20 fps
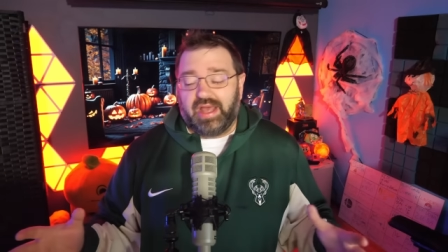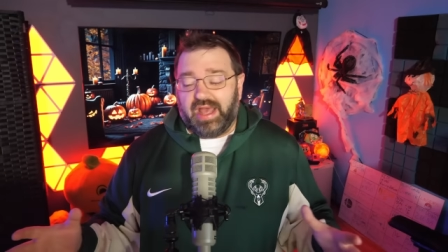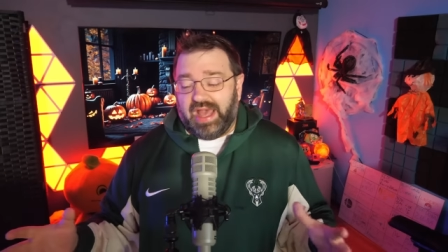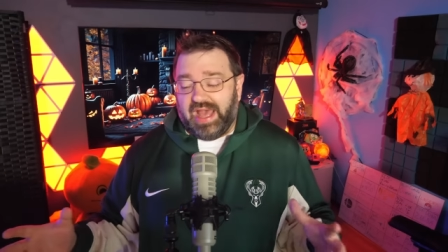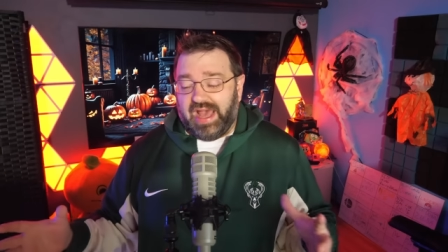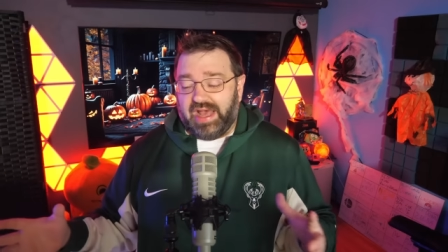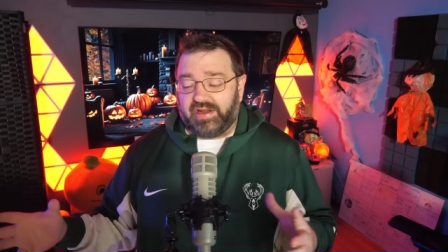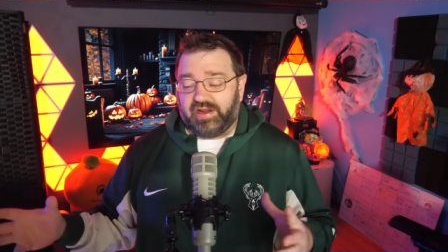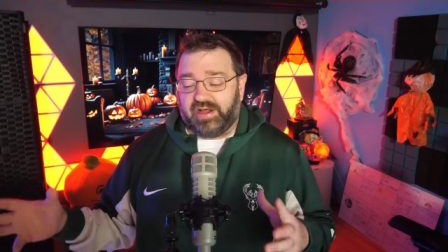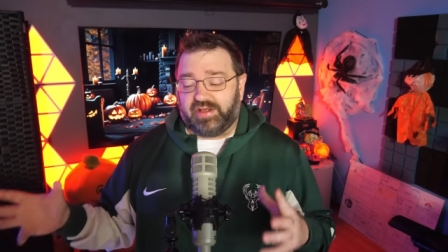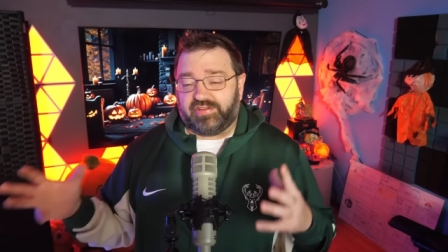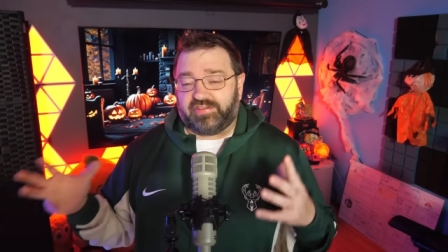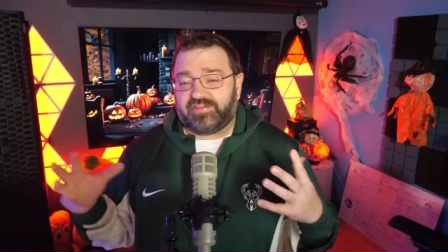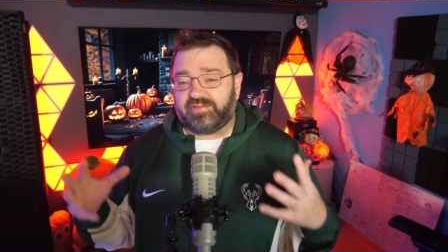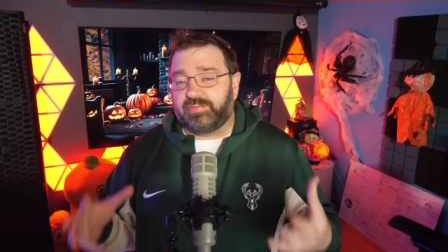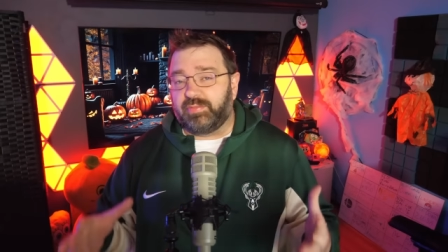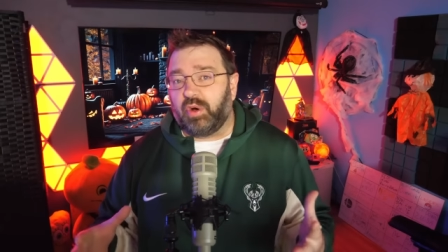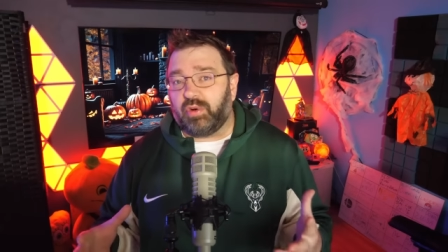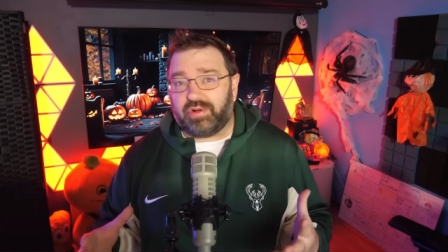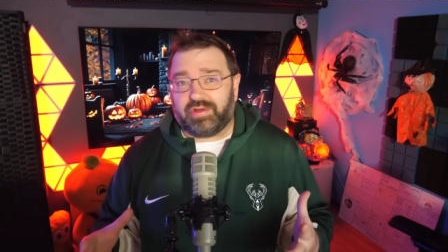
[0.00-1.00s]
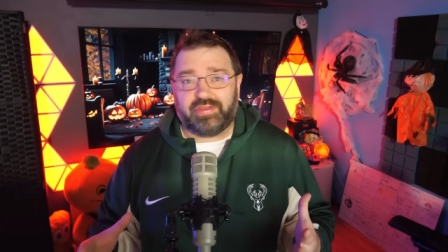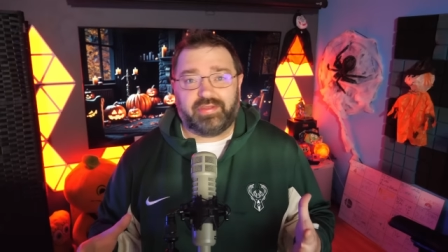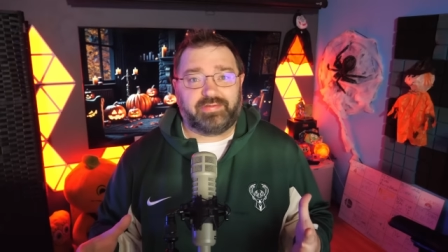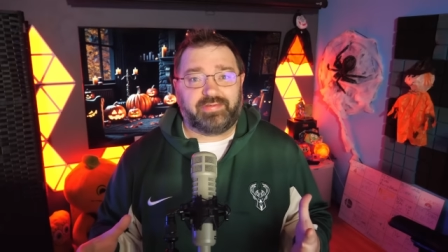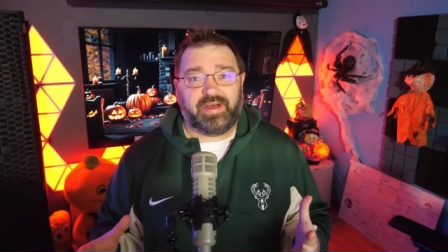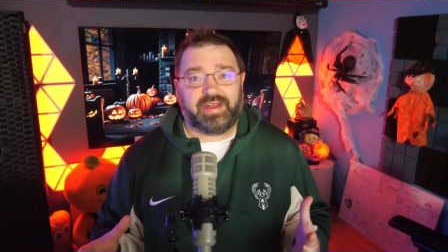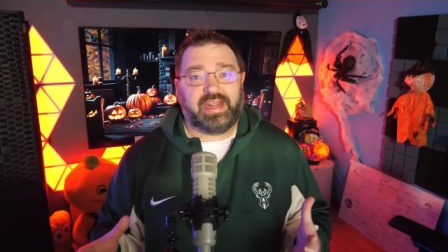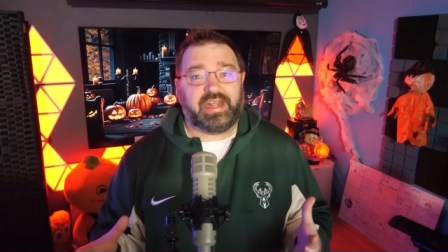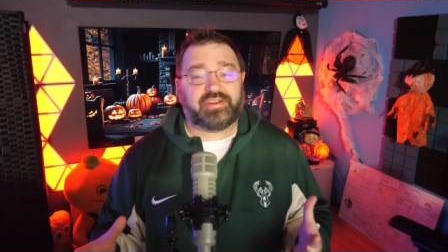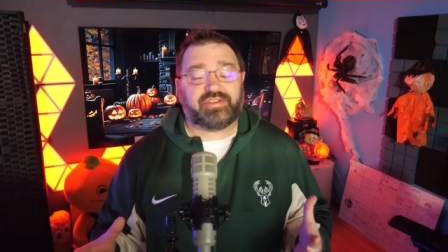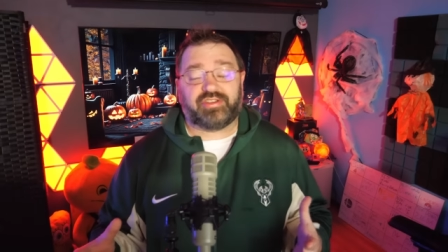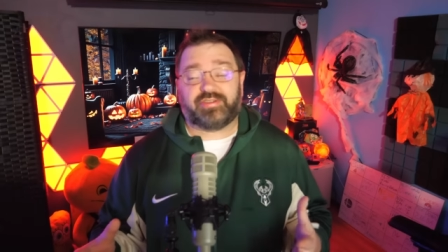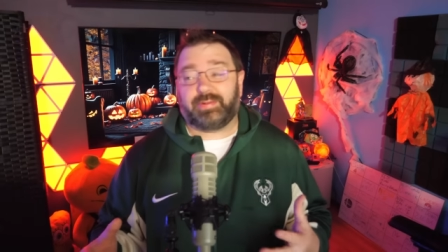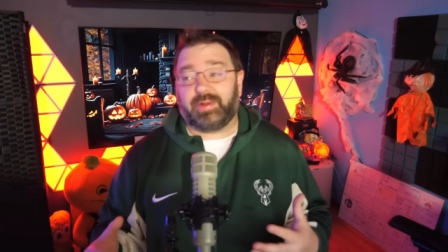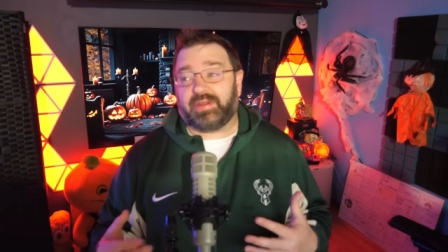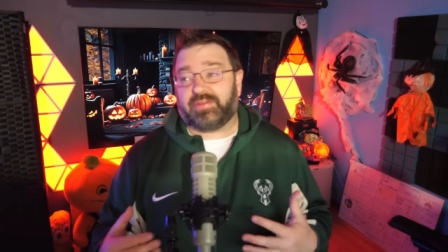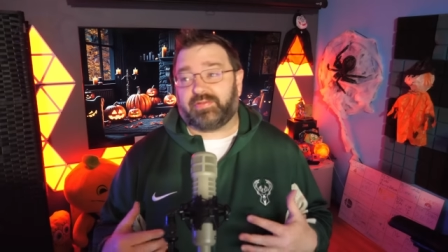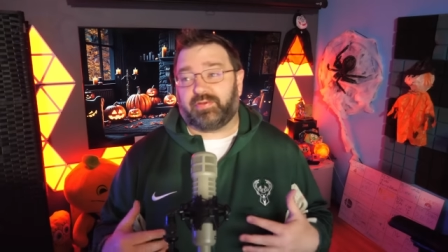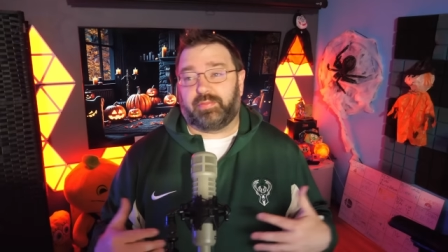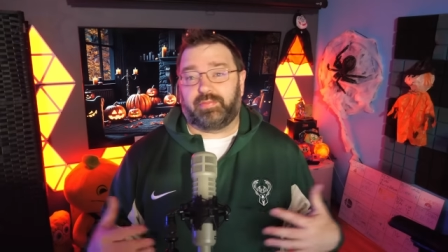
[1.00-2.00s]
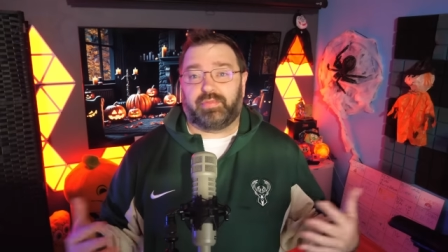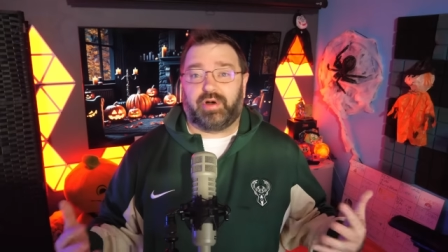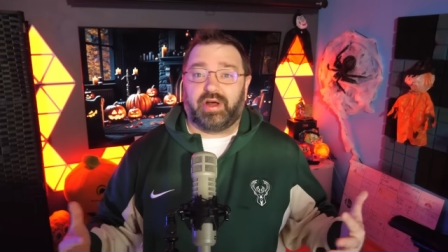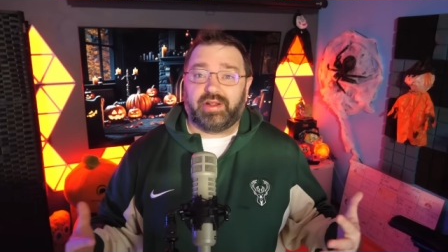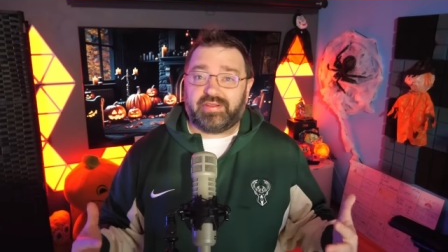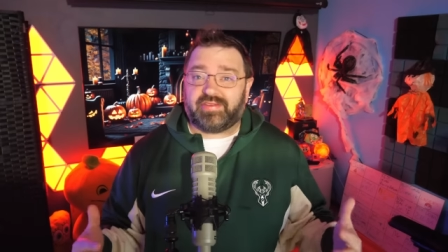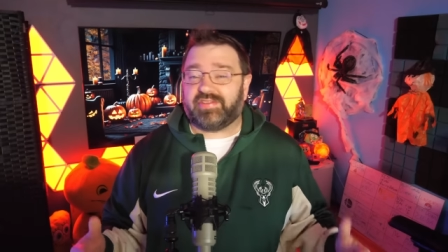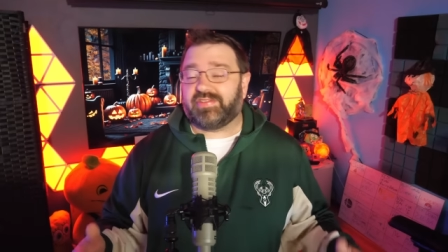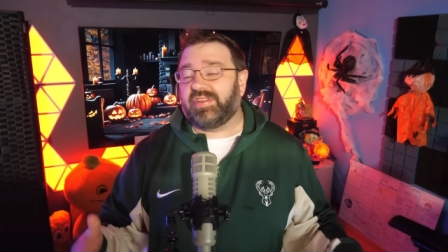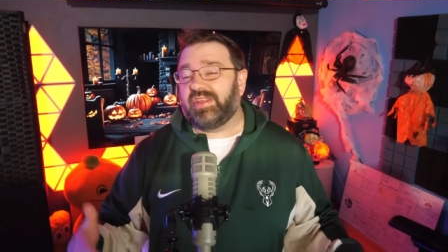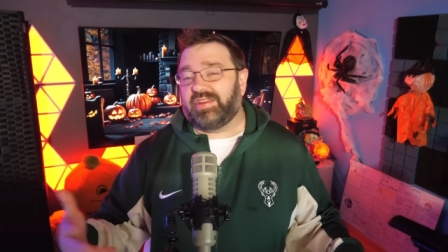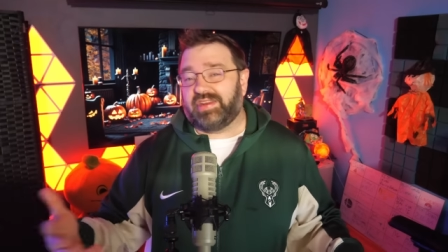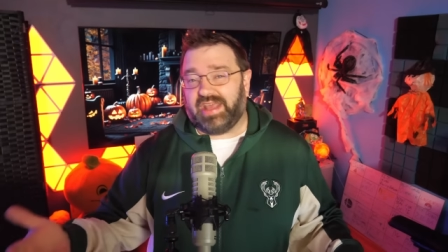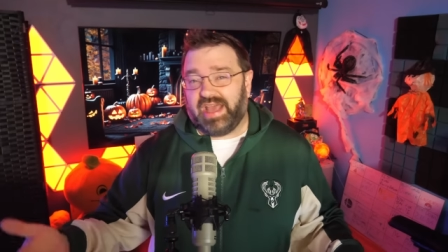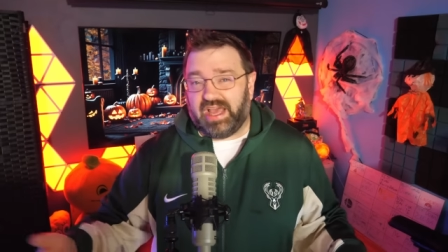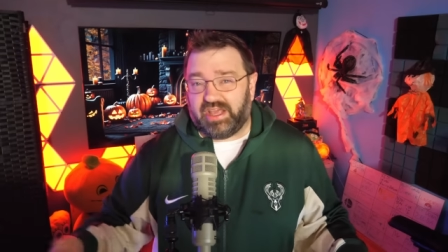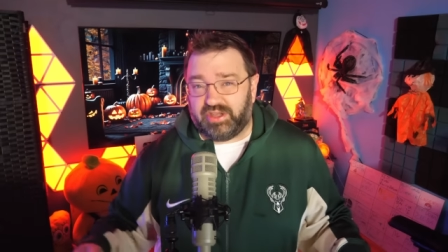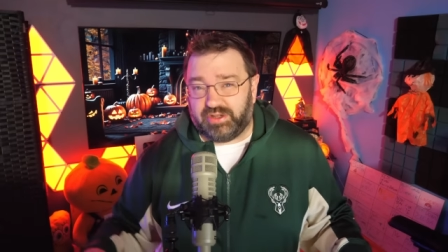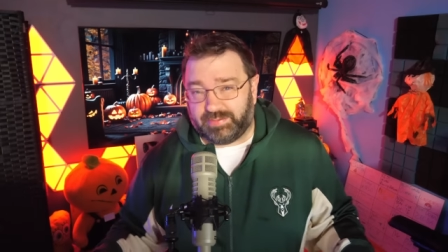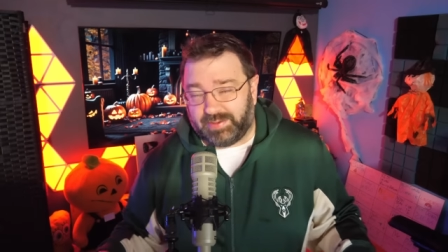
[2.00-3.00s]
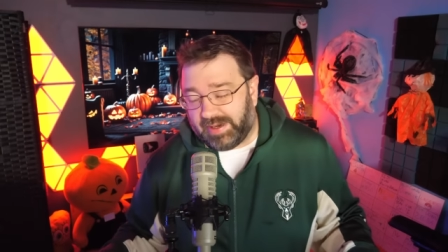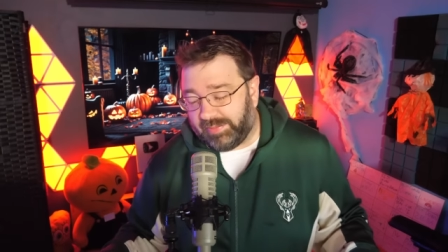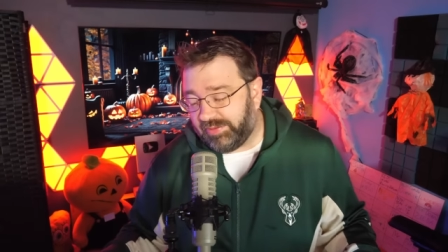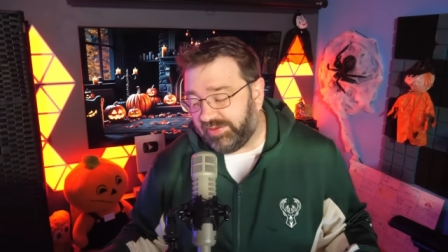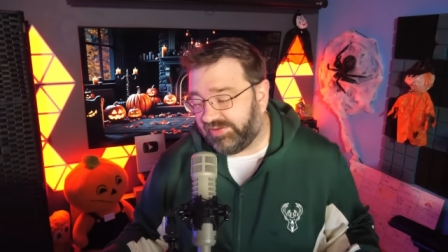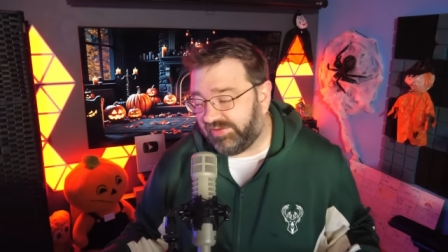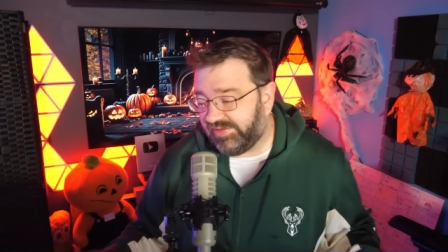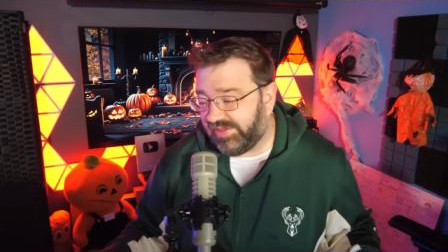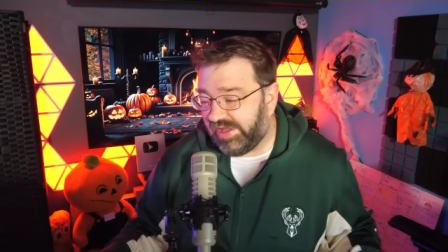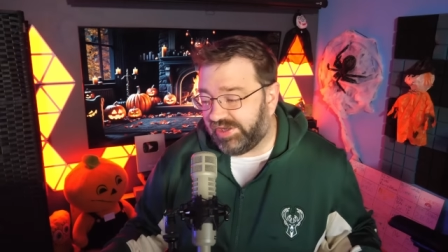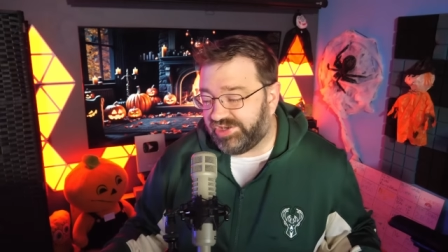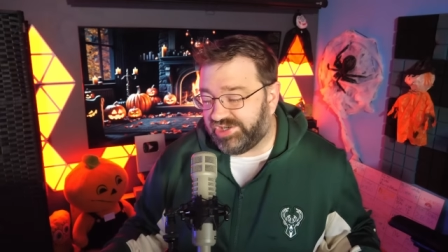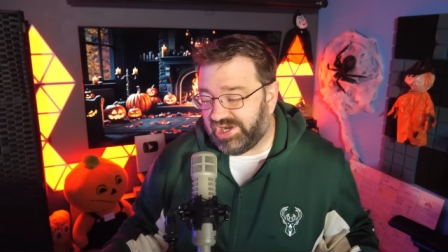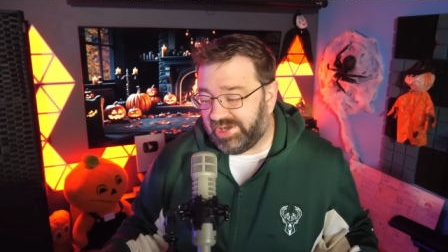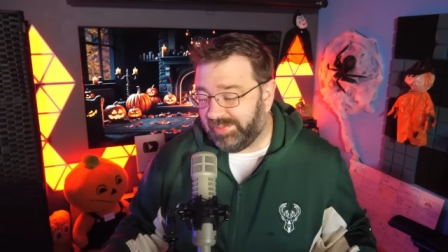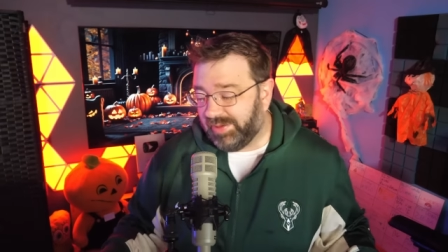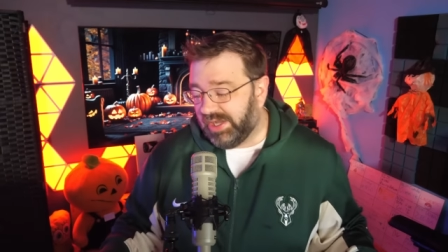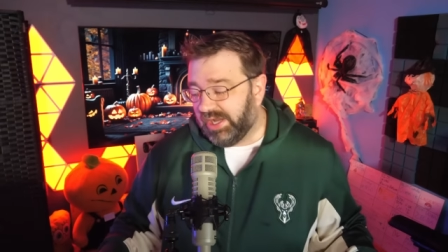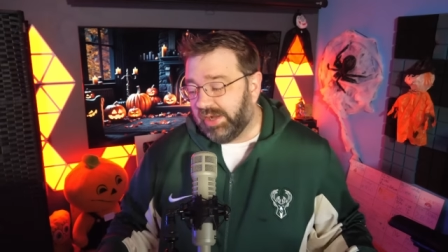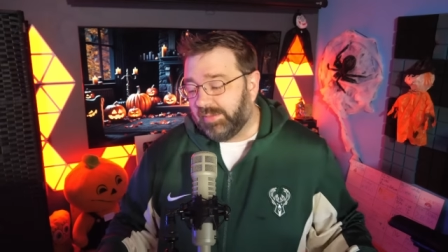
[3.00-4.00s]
had smoke in the financial space for months, then yeah, you'd probably see that jump.